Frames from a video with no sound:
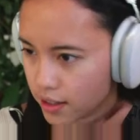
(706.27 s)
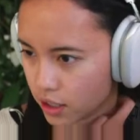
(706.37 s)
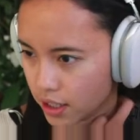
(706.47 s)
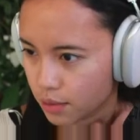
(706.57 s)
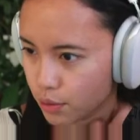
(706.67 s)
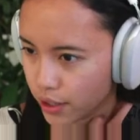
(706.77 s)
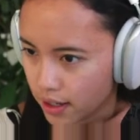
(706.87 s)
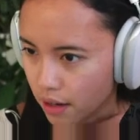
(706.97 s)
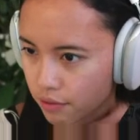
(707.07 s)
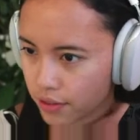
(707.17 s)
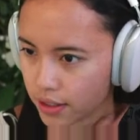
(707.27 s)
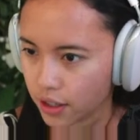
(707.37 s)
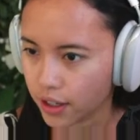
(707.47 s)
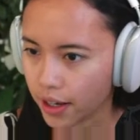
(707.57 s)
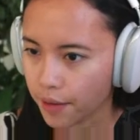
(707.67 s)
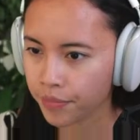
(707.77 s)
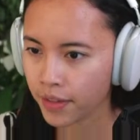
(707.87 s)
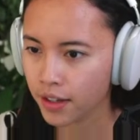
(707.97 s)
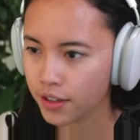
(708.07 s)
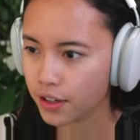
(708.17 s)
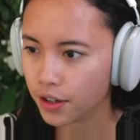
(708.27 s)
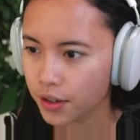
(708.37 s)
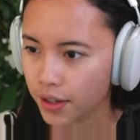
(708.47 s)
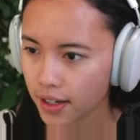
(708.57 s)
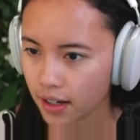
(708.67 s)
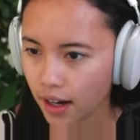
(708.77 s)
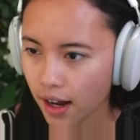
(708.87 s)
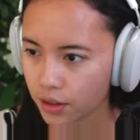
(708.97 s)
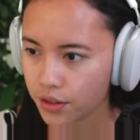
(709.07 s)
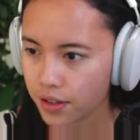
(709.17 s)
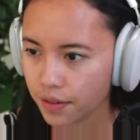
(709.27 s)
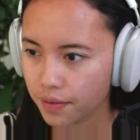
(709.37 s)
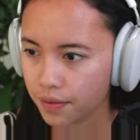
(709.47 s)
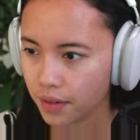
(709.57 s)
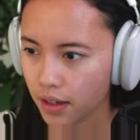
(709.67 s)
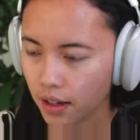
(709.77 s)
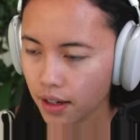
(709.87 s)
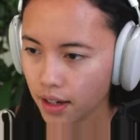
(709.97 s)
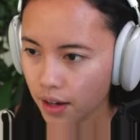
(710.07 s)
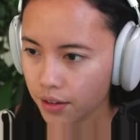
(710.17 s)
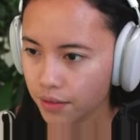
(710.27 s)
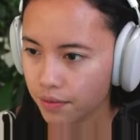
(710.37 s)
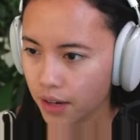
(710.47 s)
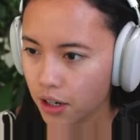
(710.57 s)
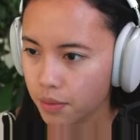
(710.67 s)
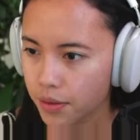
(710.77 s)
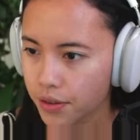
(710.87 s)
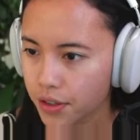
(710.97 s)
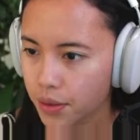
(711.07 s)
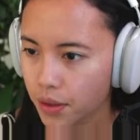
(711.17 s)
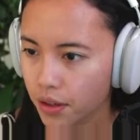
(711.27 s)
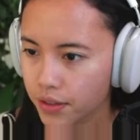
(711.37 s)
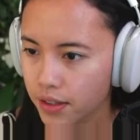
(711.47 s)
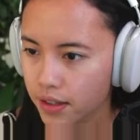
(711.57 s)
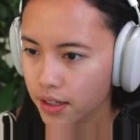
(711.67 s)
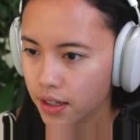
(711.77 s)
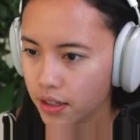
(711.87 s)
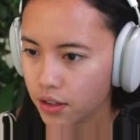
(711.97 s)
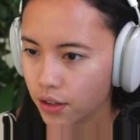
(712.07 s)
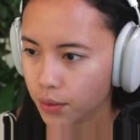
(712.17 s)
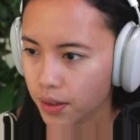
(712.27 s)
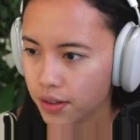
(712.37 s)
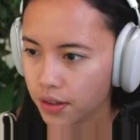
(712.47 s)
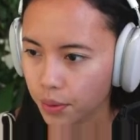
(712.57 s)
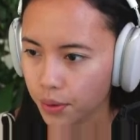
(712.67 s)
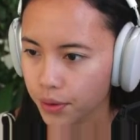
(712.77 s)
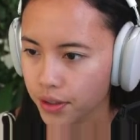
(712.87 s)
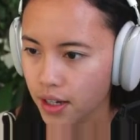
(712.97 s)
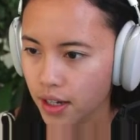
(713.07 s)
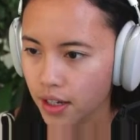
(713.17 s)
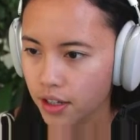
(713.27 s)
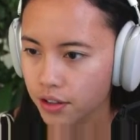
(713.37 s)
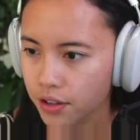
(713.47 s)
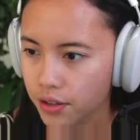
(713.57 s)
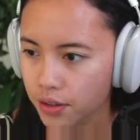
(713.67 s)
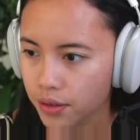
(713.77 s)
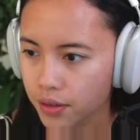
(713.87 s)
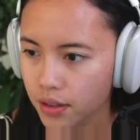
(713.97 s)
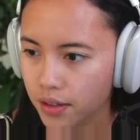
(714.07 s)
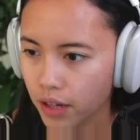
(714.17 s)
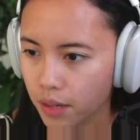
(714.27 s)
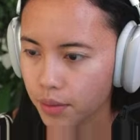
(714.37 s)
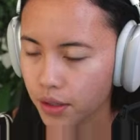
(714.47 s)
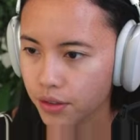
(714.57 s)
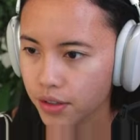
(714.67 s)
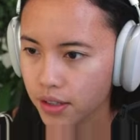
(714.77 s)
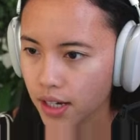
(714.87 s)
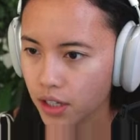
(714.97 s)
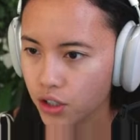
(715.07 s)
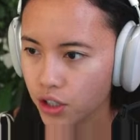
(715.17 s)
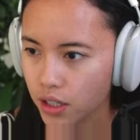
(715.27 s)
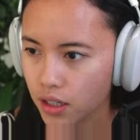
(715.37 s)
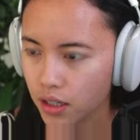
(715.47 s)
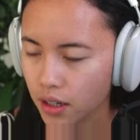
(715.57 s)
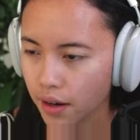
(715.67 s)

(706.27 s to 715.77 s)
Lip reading: let's break it down first. Okay, so in cloud environments, you will often see the software is deployed to development or staging.